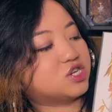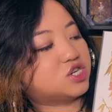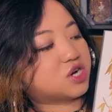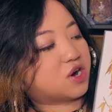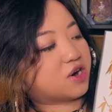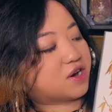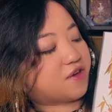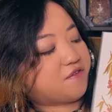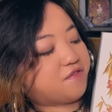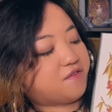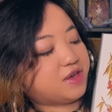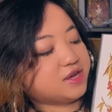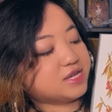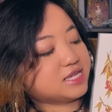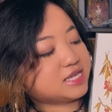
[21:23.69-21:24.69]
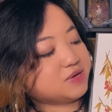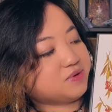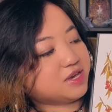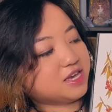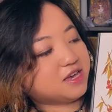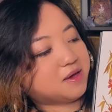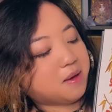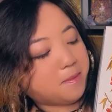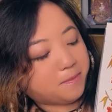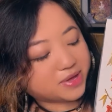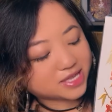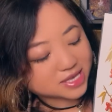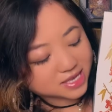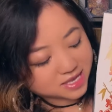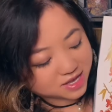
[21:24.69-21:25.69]
dark feel to it,
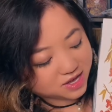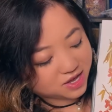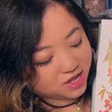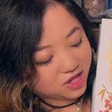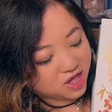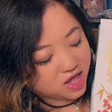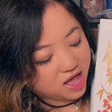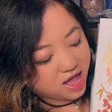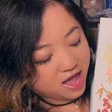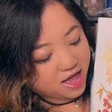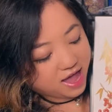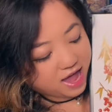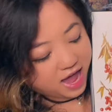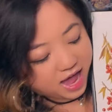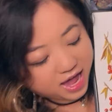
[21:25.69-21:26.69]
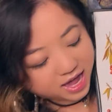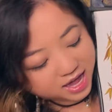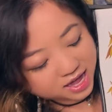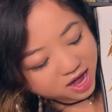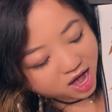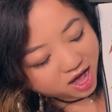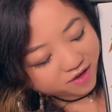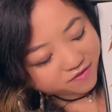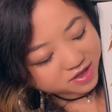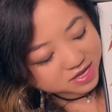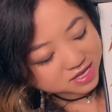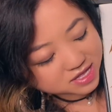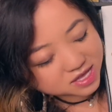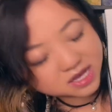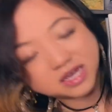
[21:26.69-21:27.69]
but still, hey,
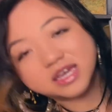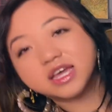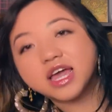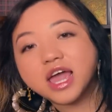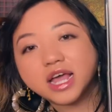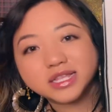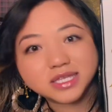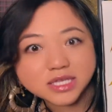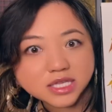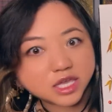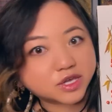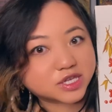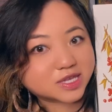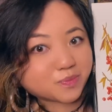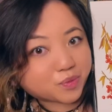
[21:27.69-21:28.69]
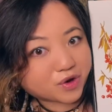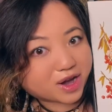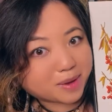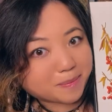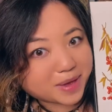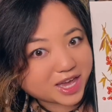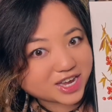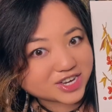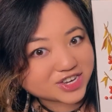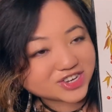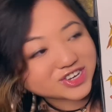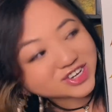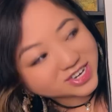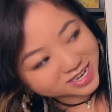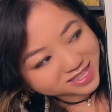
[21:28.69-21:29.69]
obviously, it's still spring,
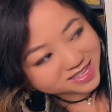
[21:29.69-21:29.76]
bitch.